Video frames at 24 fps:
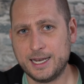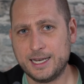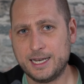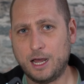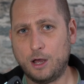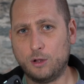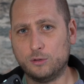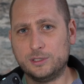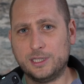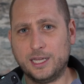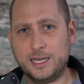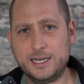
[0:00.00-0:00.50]

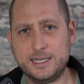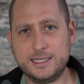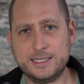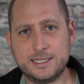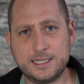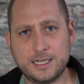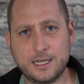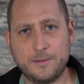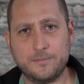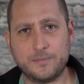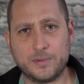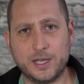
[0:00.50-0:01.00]
Now, there
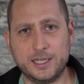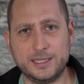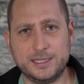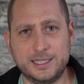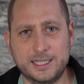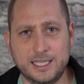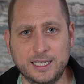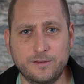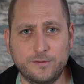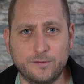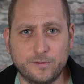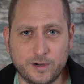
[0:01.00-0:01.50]
is um, a
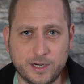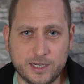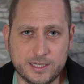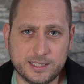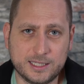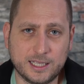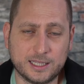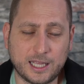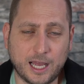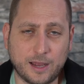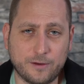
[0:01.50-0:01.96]
difference that